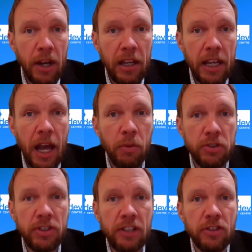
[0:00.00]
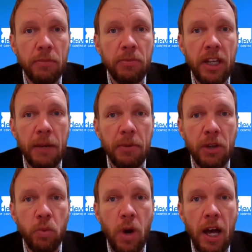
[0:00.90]
And finally, I will say
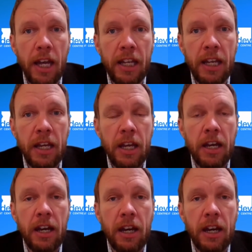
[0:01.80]
something about why